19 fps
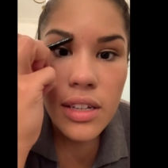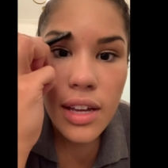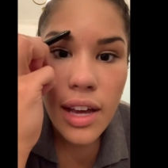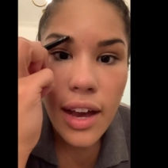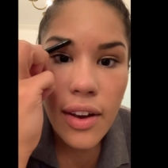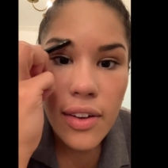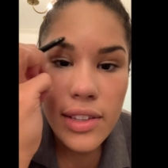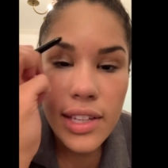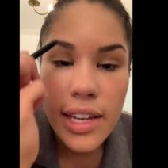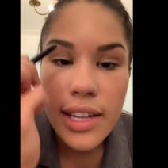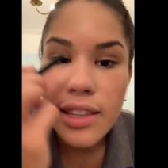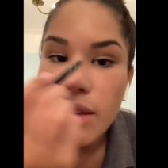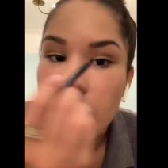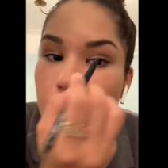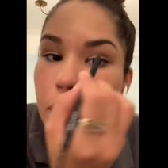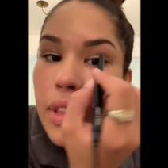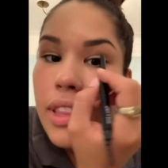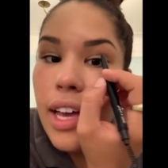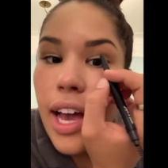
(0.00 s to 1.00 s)
outline
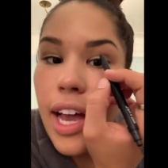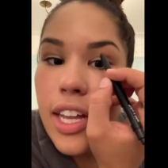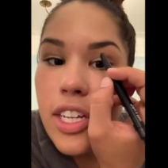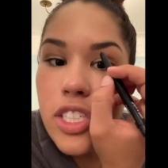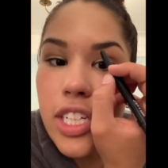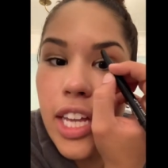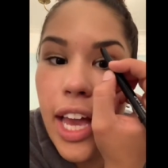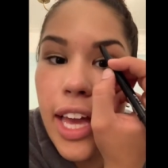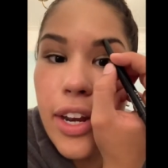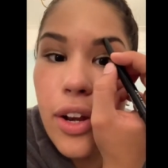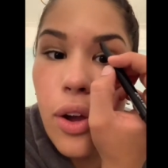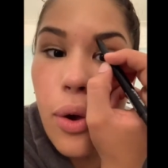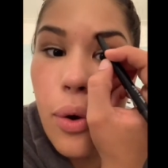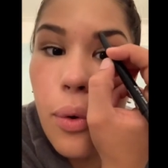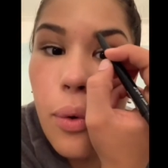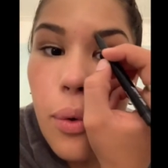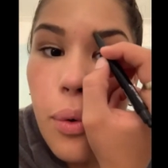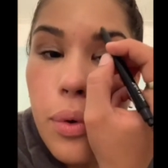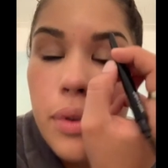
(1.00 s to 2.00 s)
them with
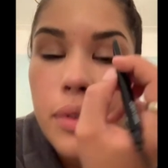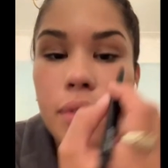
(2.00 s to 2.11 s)
eyeshadow.